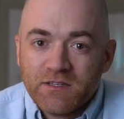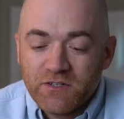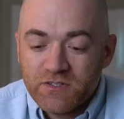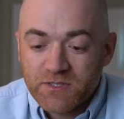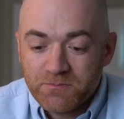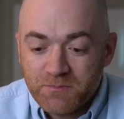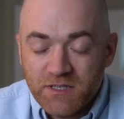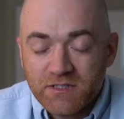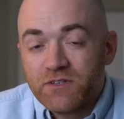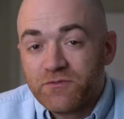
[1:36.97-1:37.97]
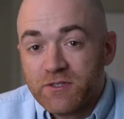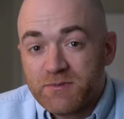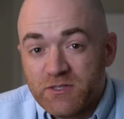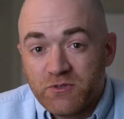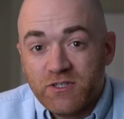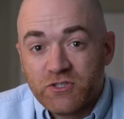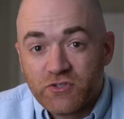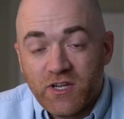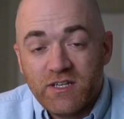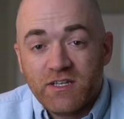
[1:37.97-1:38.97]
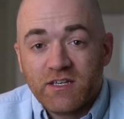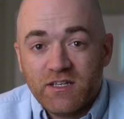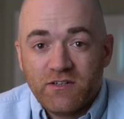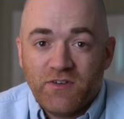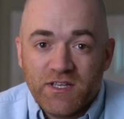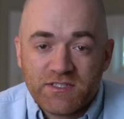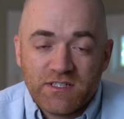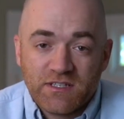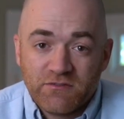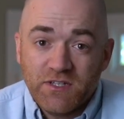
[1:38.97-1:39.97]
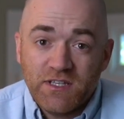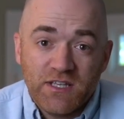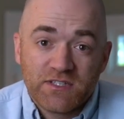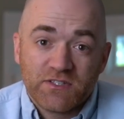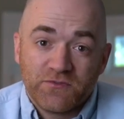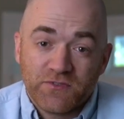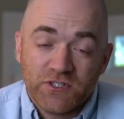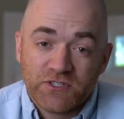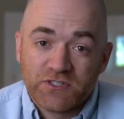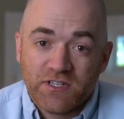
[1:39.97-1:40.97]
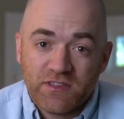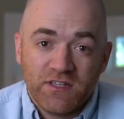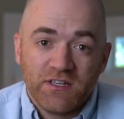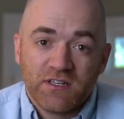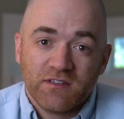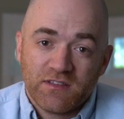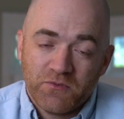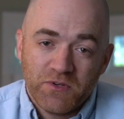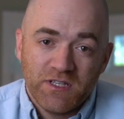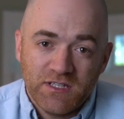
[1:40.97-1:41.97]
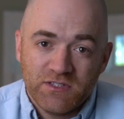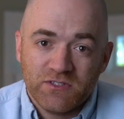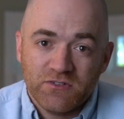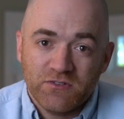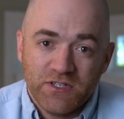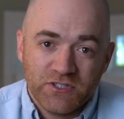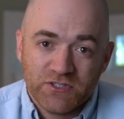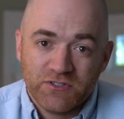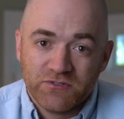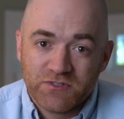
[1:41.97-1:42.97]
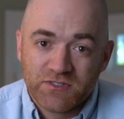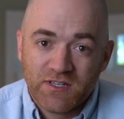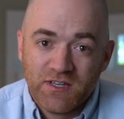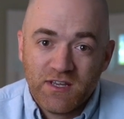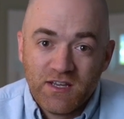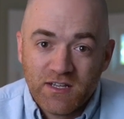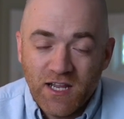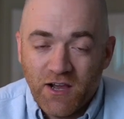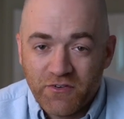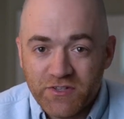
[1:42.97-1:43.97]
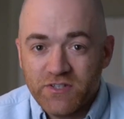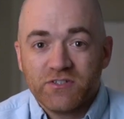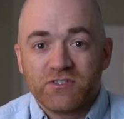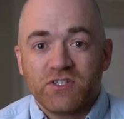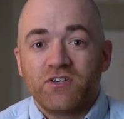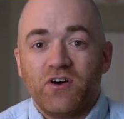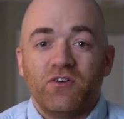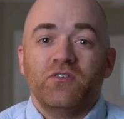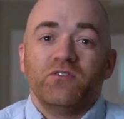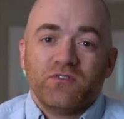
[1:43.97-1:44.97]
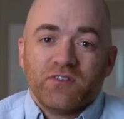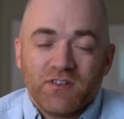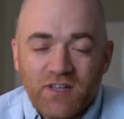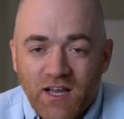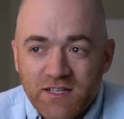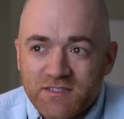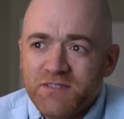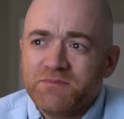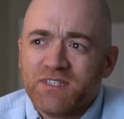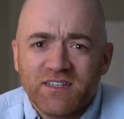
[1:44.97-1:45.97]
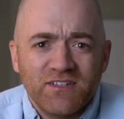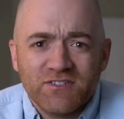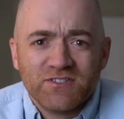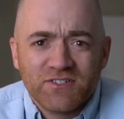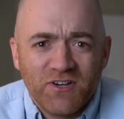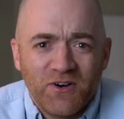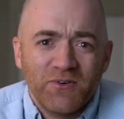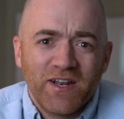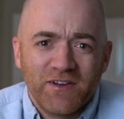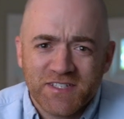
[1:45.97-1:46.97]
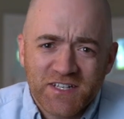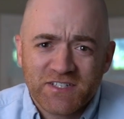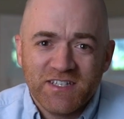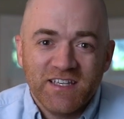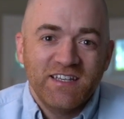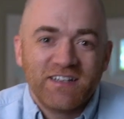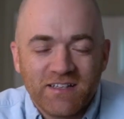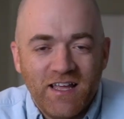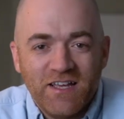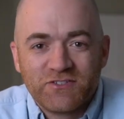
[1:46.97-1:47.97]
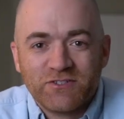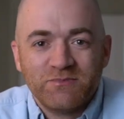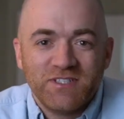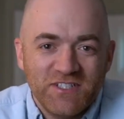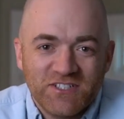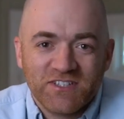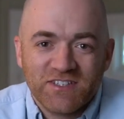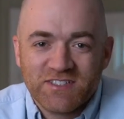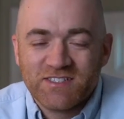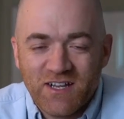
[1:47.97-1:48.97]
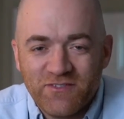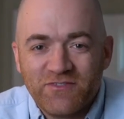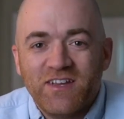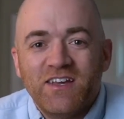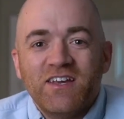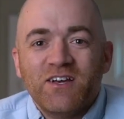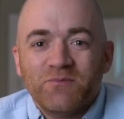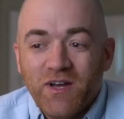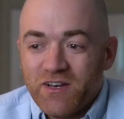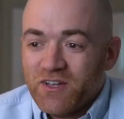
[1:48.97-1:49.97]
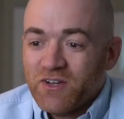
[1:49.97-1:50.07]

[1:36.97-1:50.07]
There is a big difference between trading and investing, and really that's the first thing that we need to introduce. Now, years ago, it seems like years ago when I was actually in a classroom teaching this stuff, but